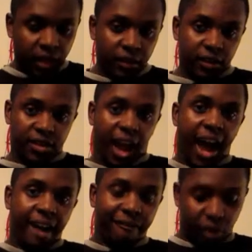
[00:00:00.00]
there's an
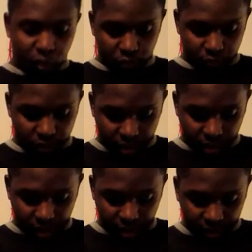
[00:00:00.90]
iPhone
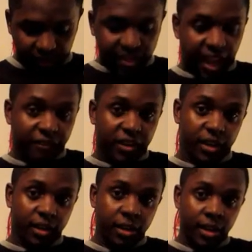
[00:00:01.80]

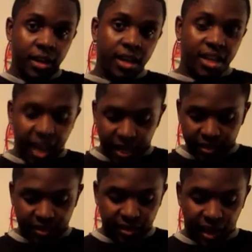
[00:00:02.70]
7 case
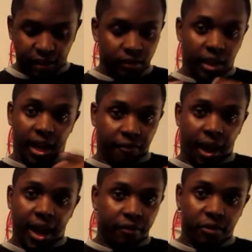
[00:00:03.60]
inside of it. The
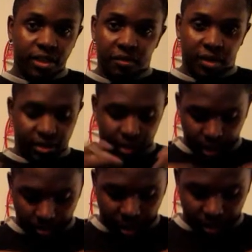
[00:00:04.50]
iPhone 7 hasn't even
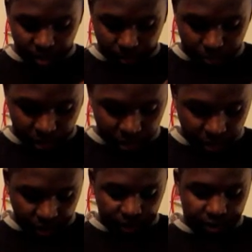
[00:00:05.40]
come out yet, but
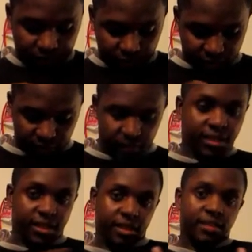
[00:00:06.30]
it's
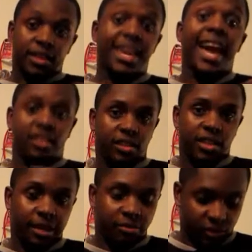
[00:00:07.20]
a gadget
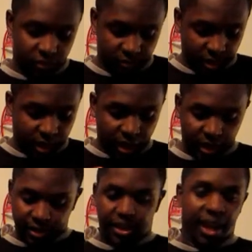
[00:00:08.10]
type suit.
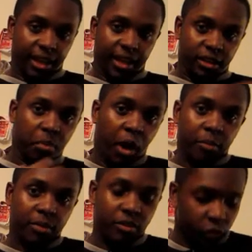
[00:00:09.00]
And it's got like
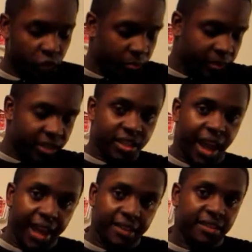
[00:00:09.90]
departments where you can put
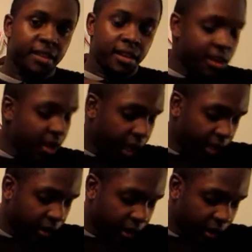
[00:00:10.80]
snacks
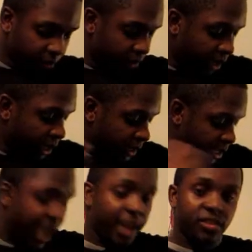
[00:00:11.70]
and
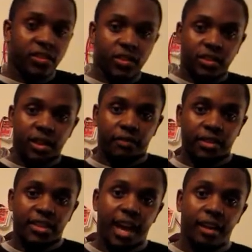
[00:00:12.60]
gadgets and stuff
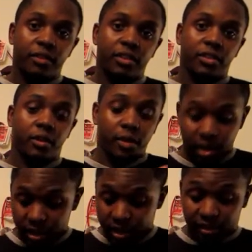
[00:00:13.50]
inside of it. So
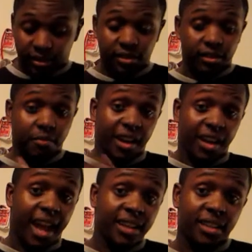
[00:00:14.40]
yes, this is my
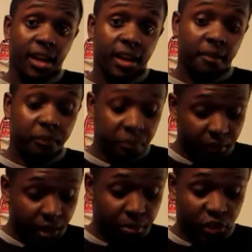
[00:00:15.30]
nighttime
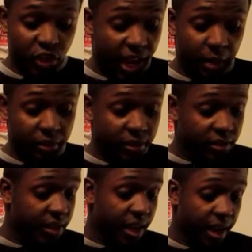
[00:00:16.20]

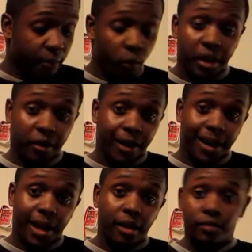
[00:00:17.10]
pajamas that I'm wearing
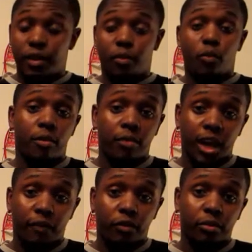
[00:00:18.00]
right now. It's very warm and
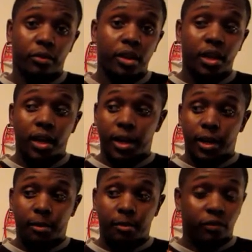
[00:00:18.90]
comfortable.
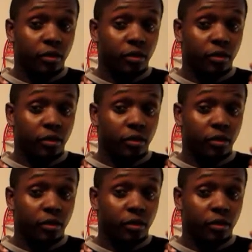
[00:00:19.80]
If you